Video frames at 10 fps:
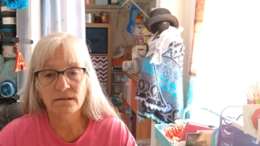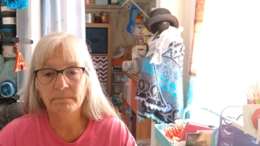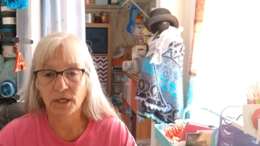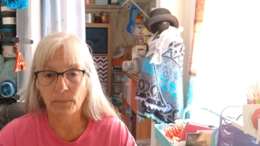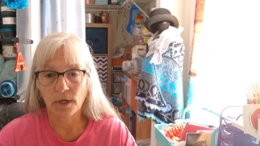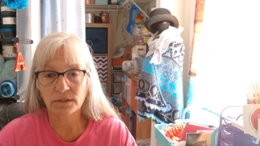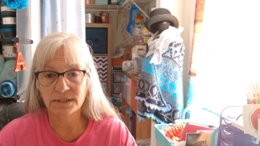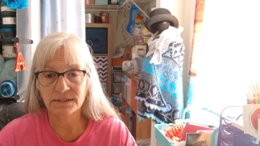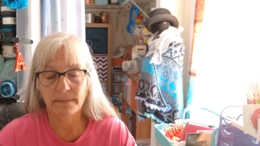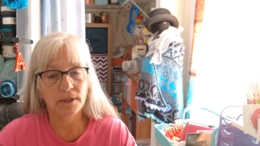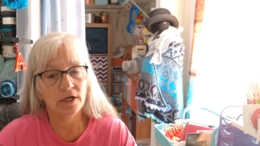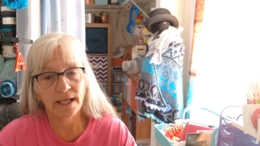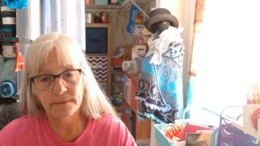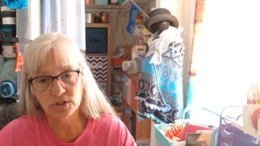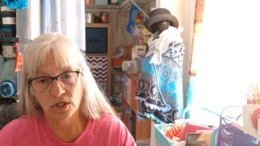bigger boxes. I've been on
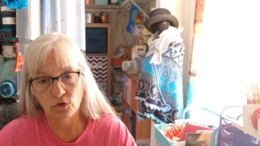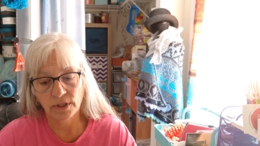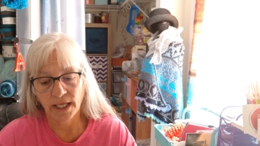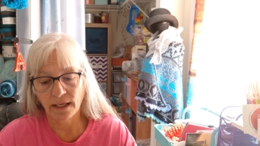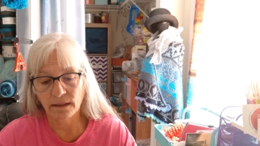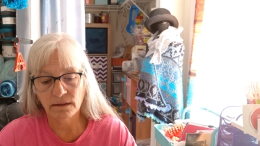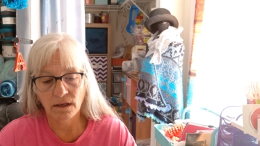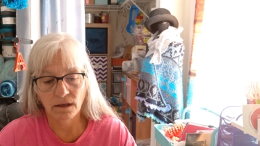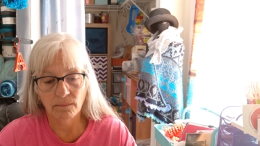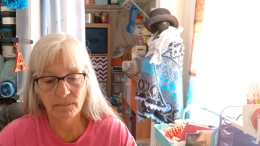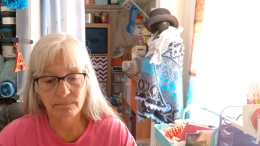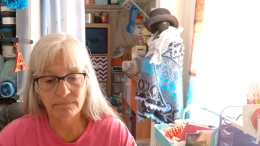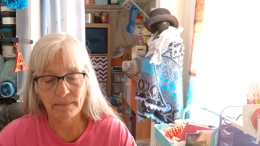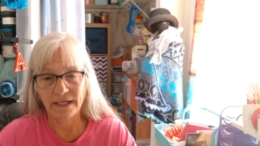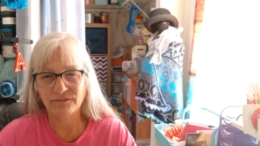Amazon looking.
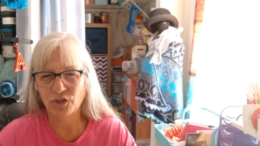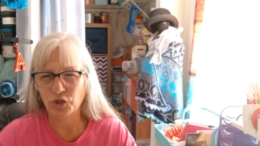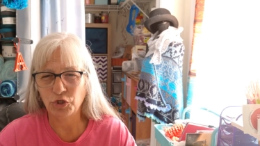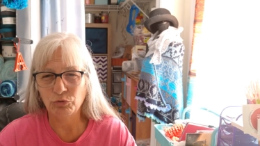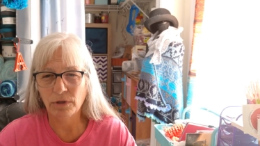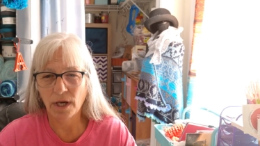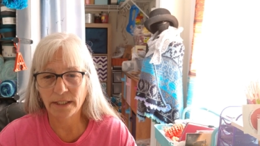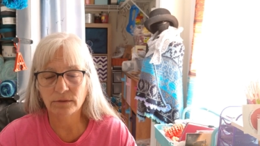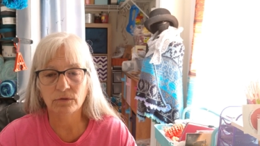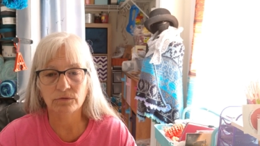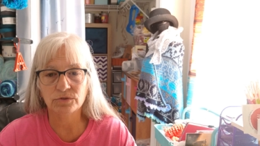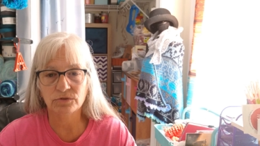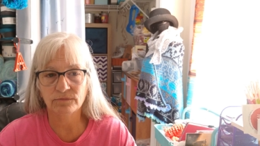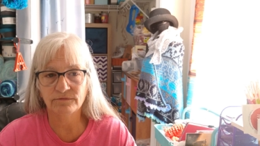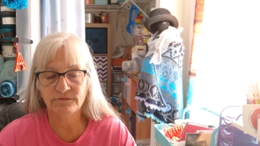I might have to go to Uline or
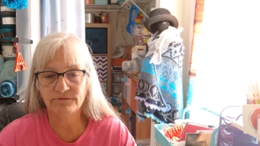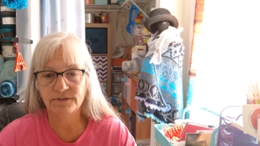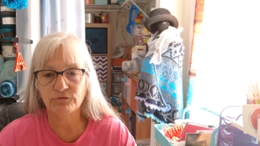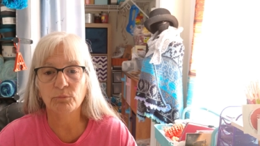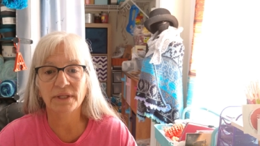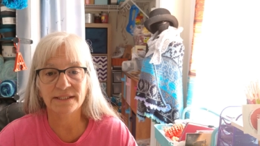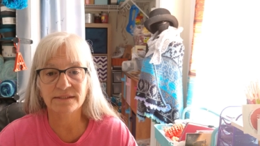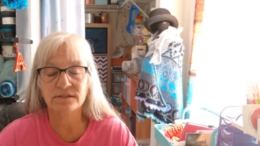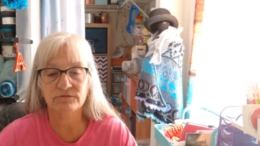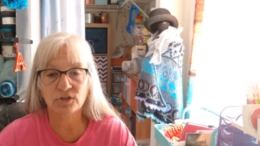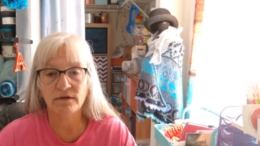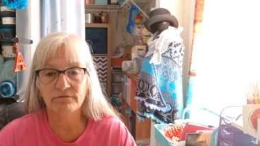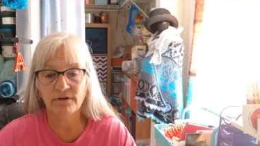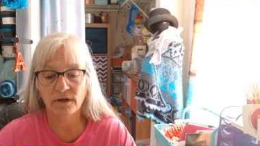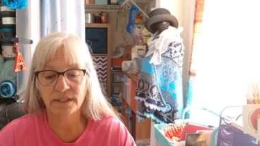to different places to try and
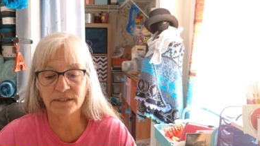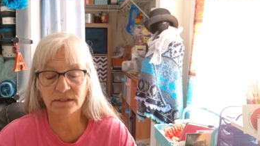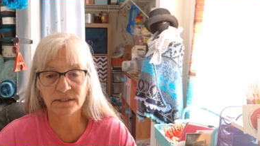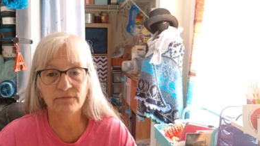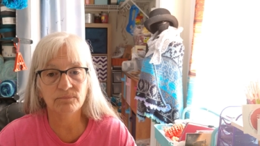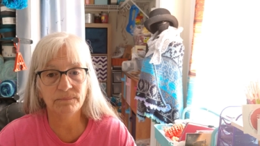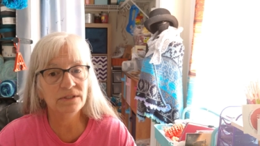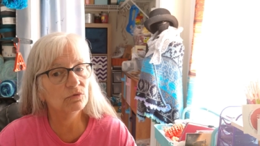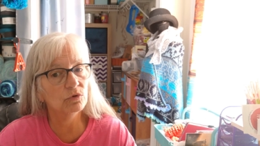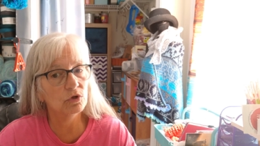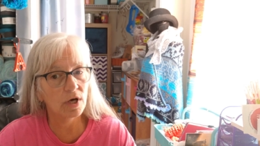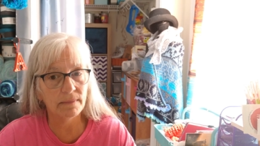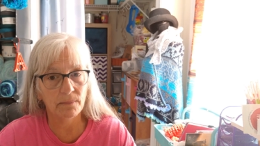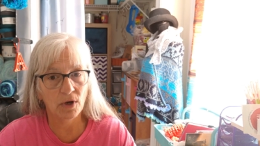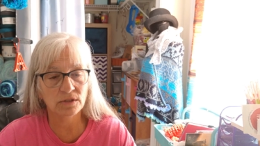find, because I've been through a lot of
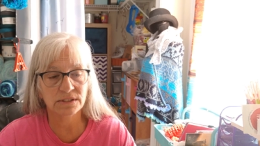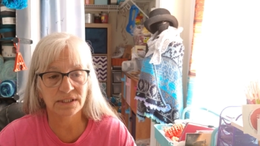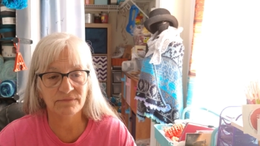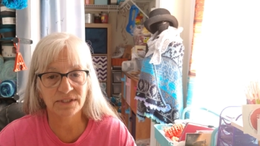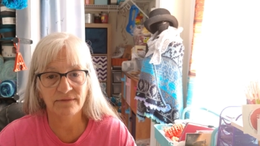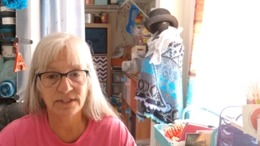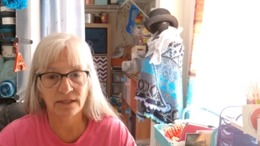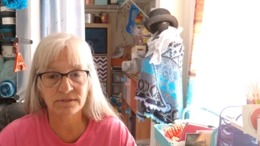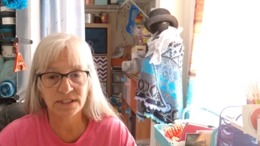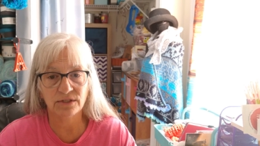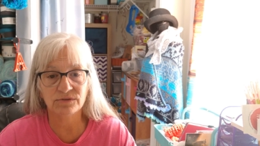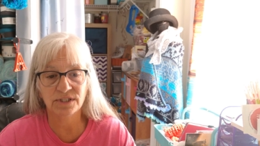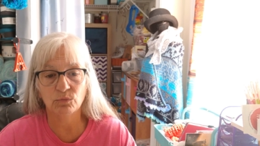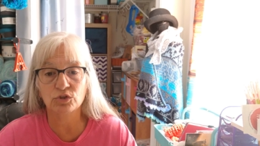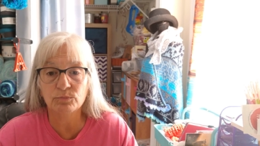my boxes I've saved downstairs
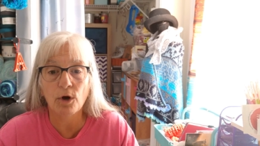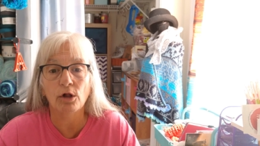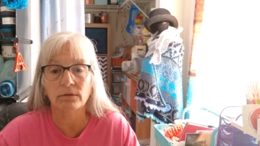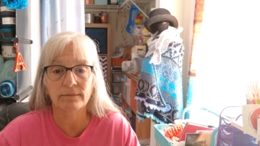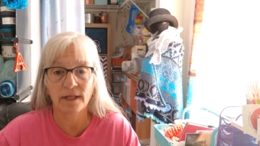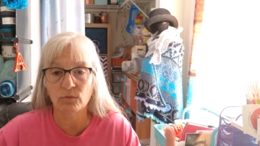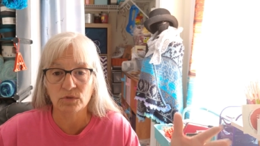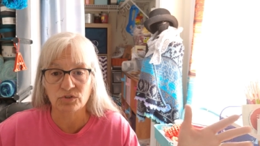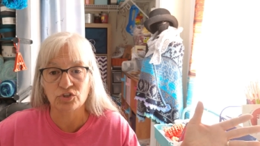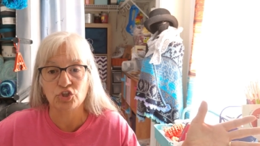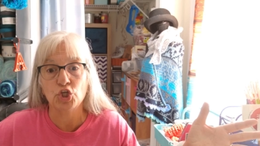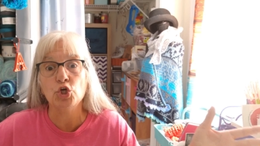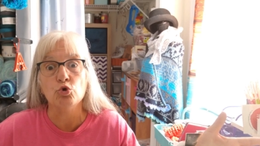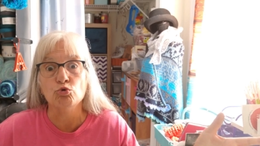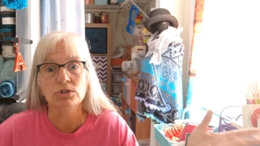that were smaller. The other ones are just
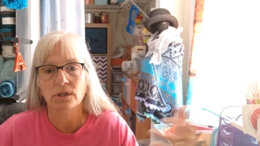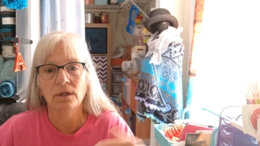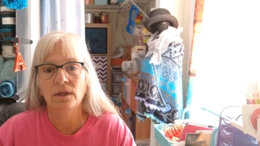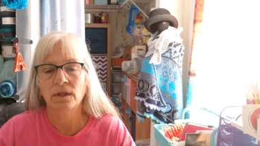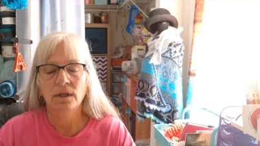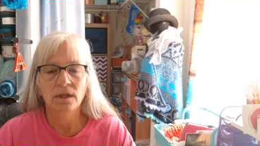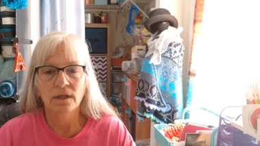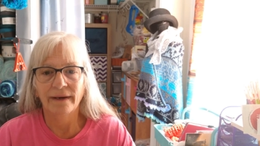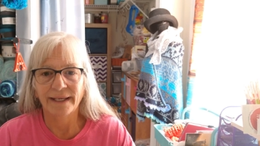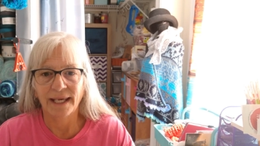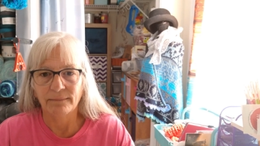huge. I